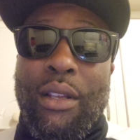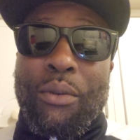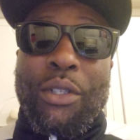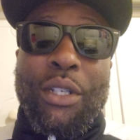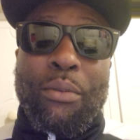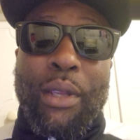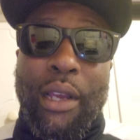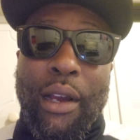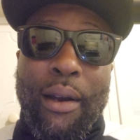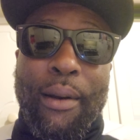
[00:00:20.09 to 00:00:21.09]
which should be
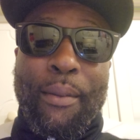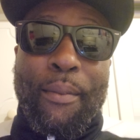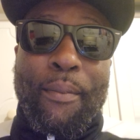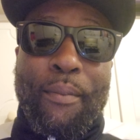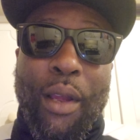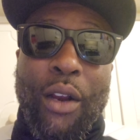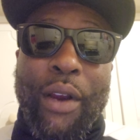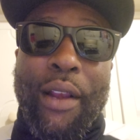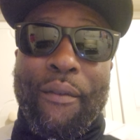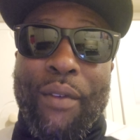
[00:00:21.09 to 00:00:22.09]
a um a
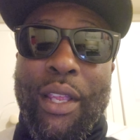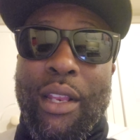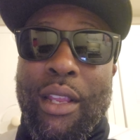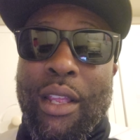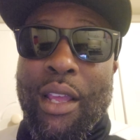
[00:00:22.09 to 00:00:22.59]
great event.